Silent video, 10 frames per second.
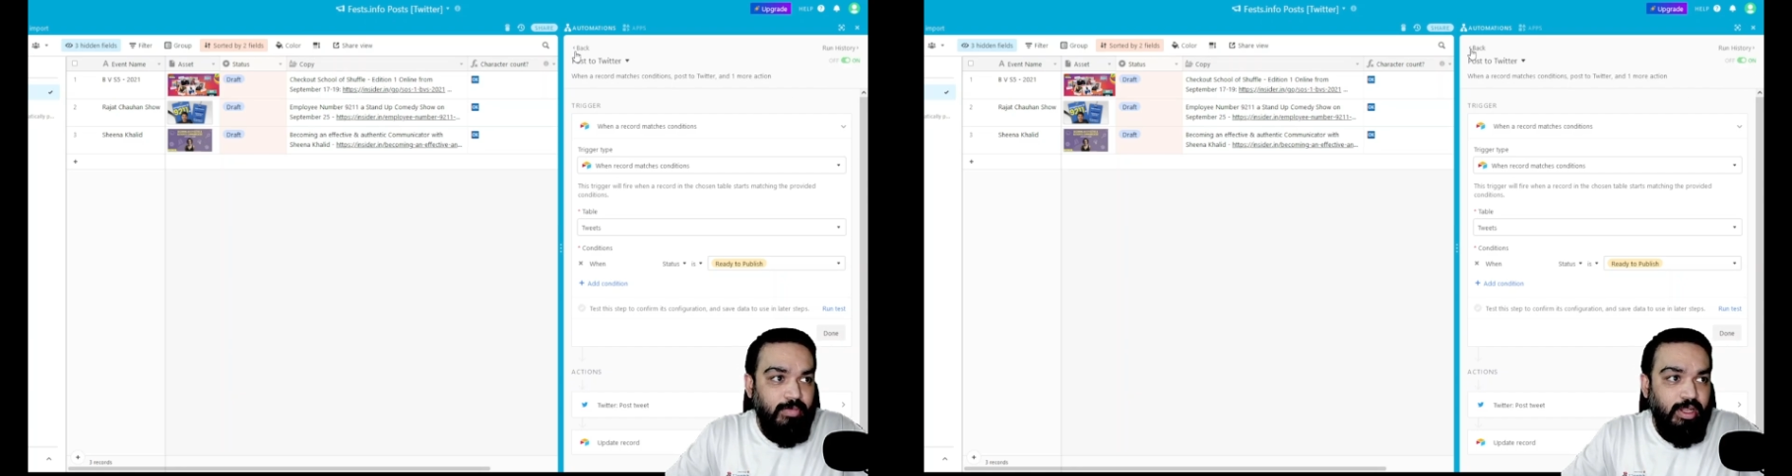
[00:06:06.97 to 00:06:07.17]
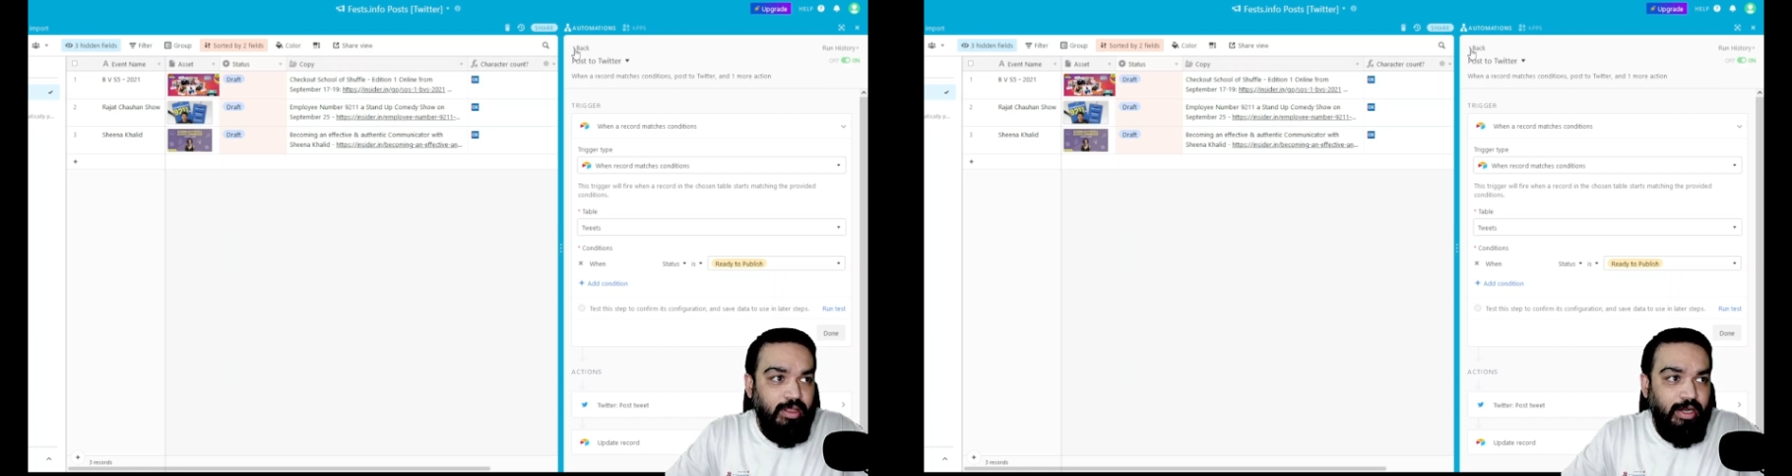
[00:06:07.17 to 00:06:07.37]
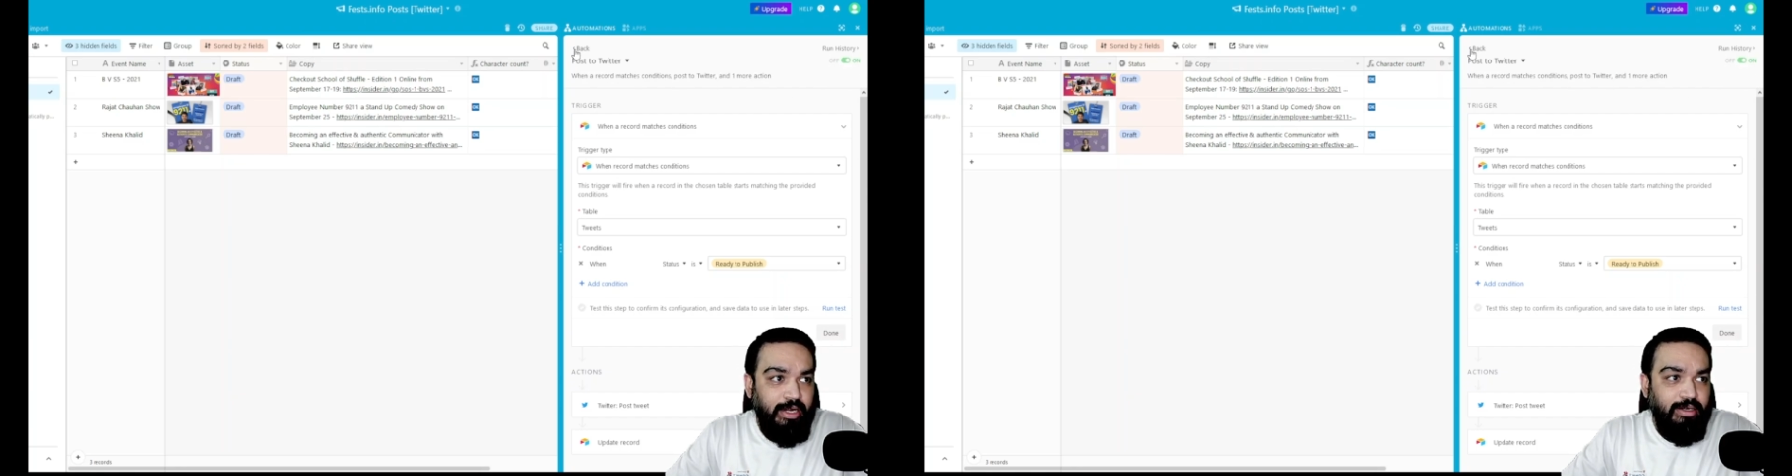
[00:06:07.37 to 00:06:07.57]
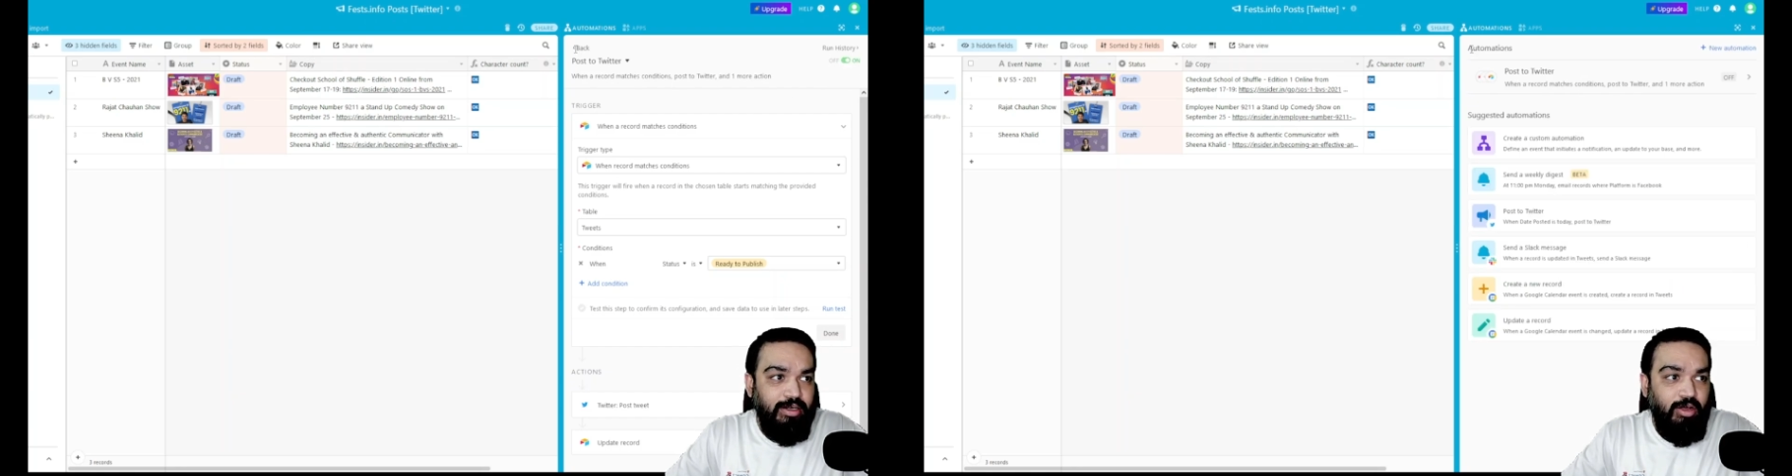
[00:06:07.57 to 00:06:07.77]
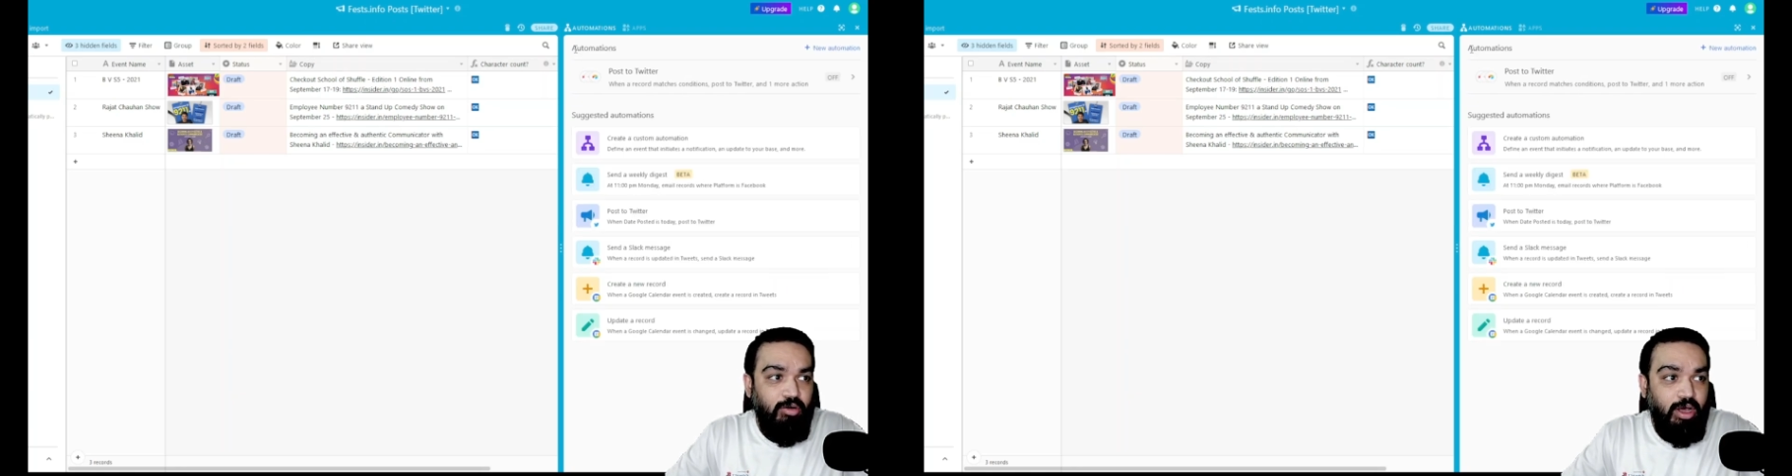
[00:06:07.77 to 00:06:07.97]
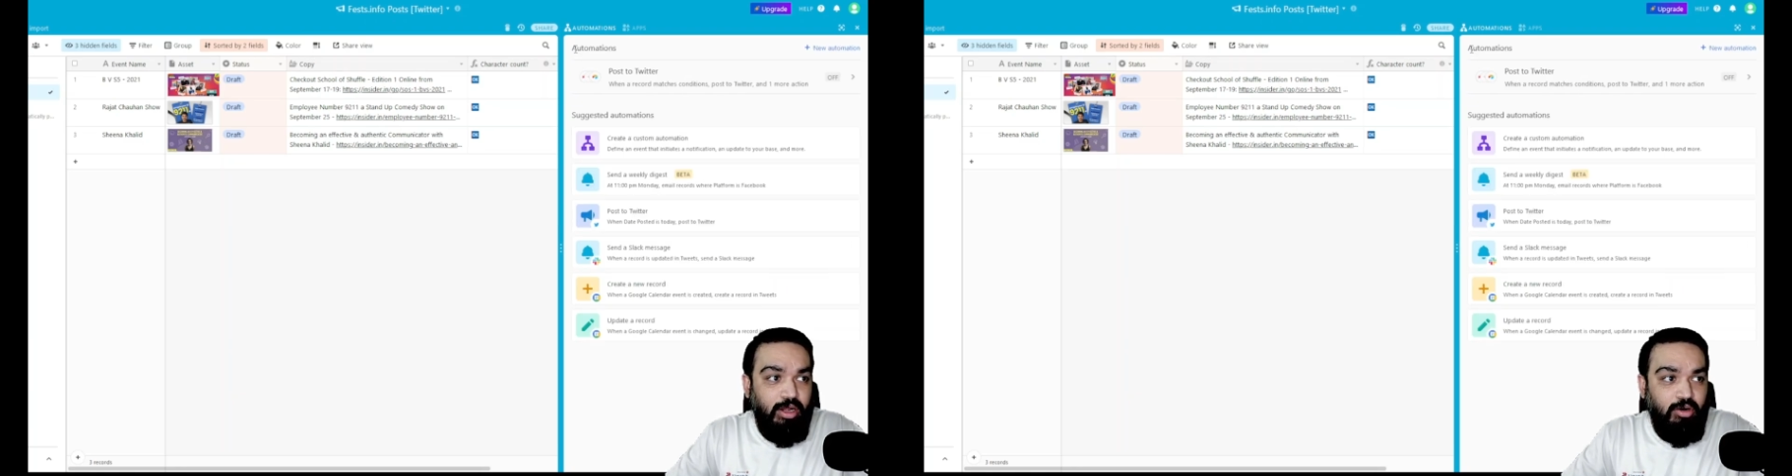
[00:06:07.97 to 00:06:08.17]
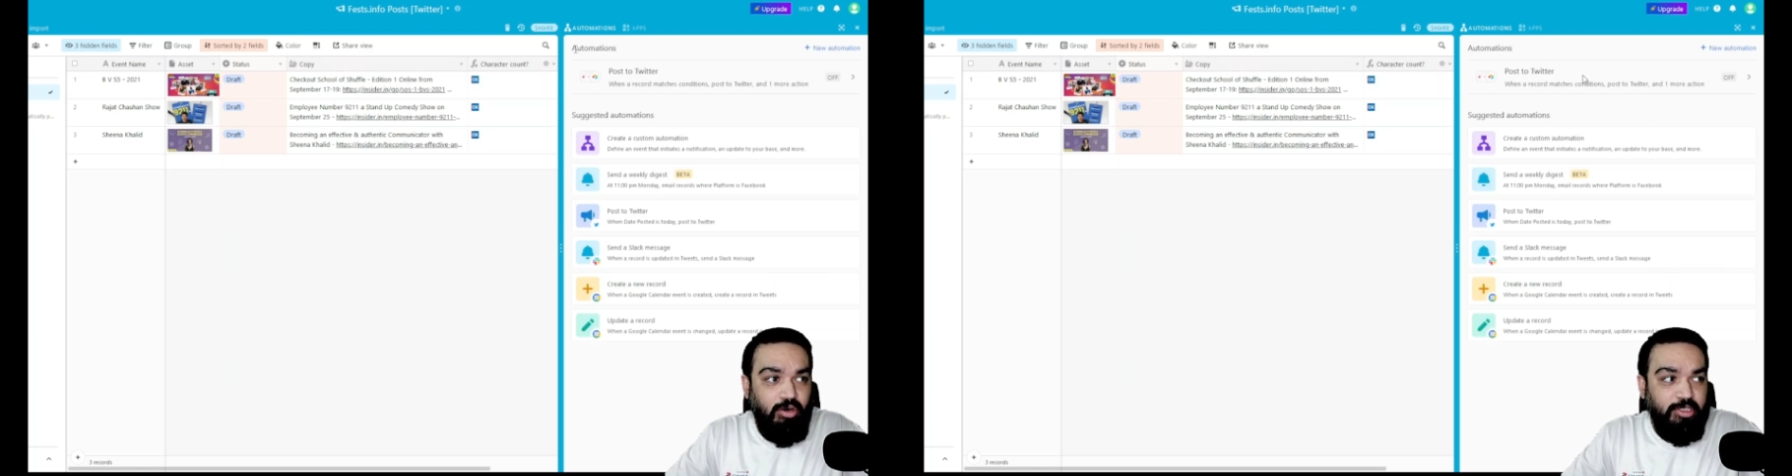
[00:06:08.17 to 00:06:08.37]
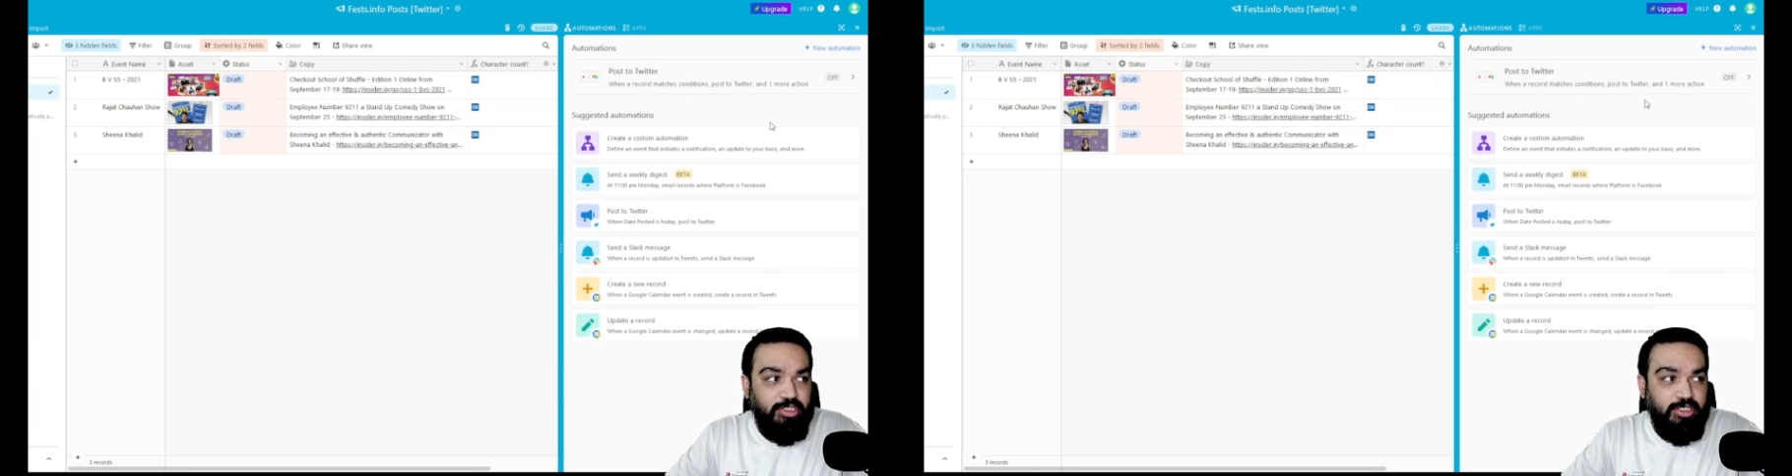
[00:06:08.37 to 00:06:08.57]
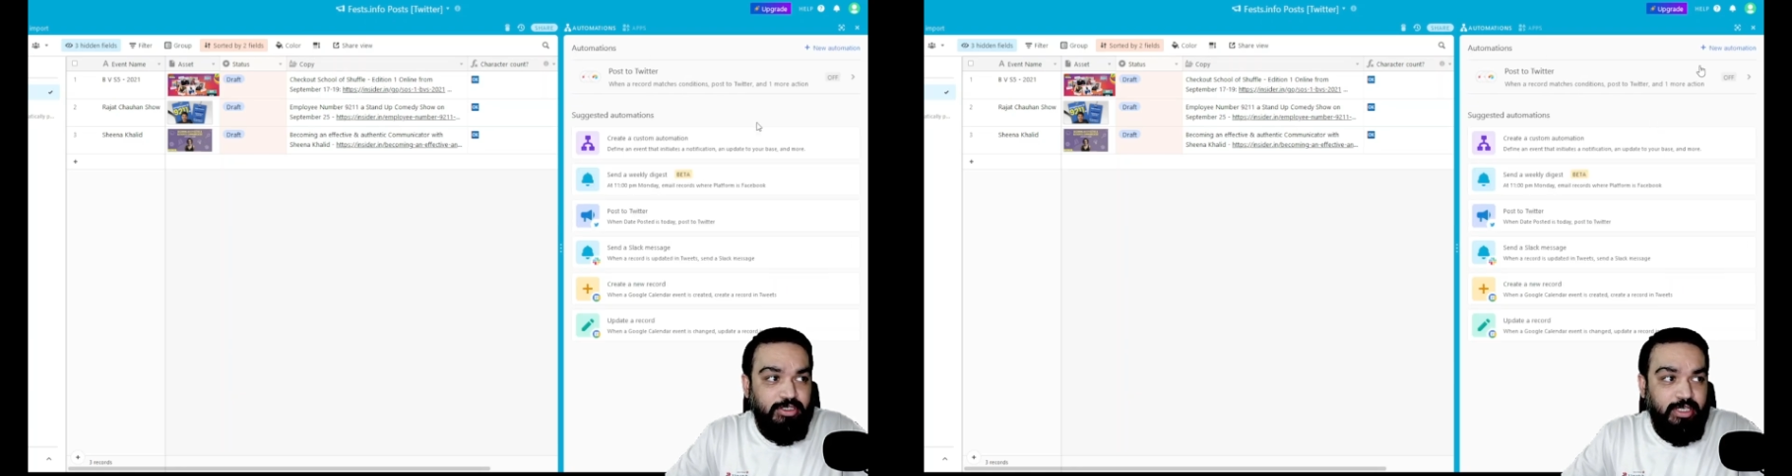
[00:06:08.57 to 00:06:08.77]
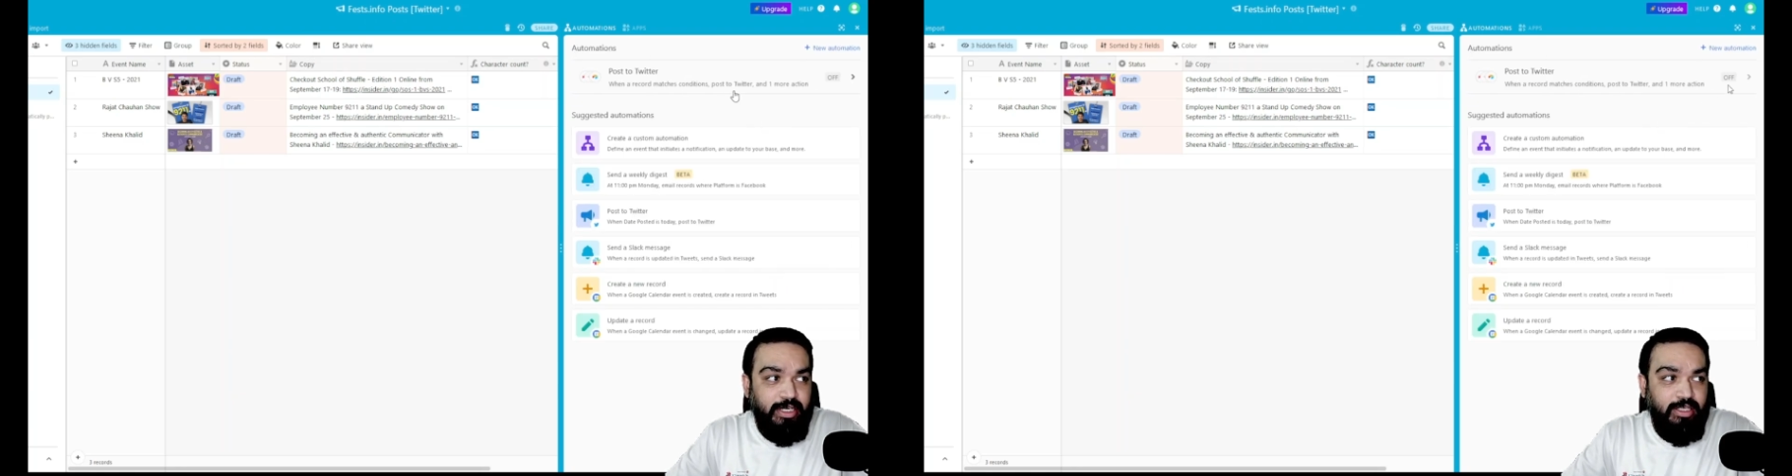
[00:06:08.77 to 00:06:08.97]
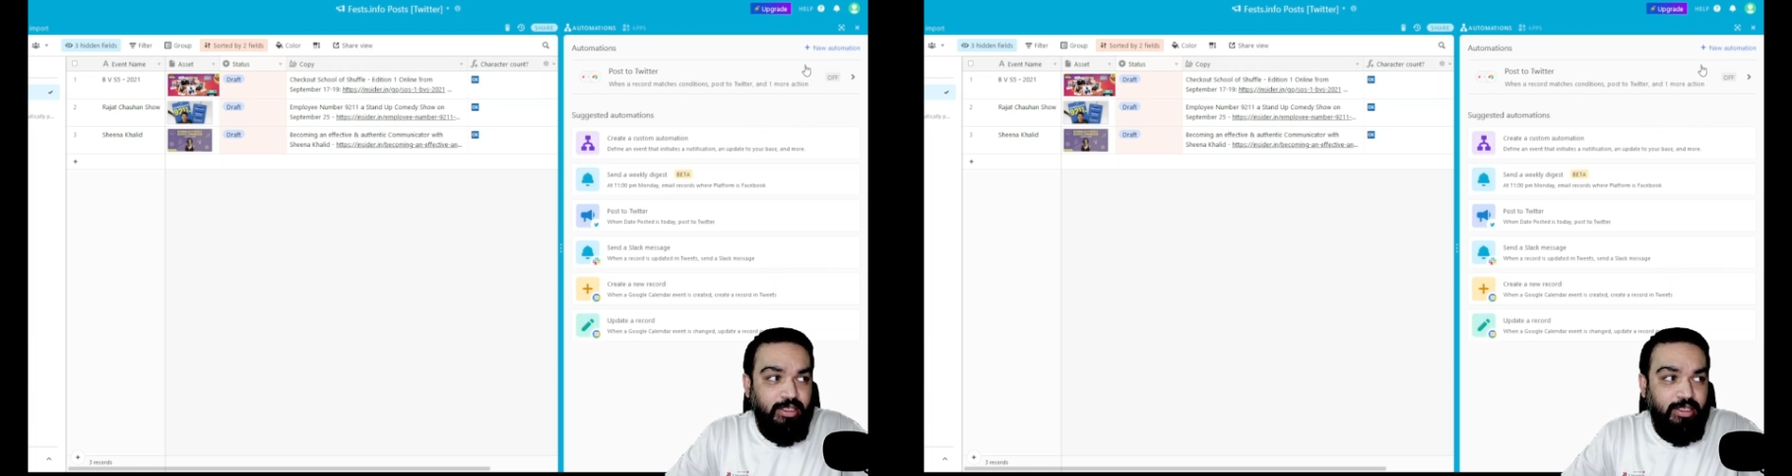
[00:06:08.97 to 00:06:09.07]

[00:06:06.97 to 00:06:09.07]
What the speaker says: Right now our automation is ready.